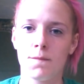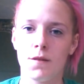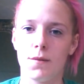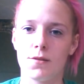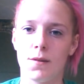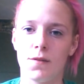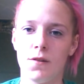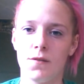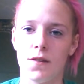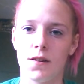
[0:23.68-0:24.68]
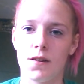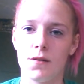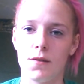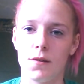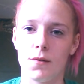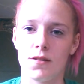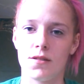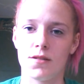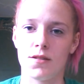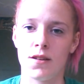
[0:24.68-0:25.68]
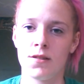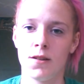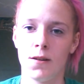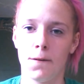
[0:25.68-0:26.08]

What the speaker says: once my phone figured out where it wants to sit.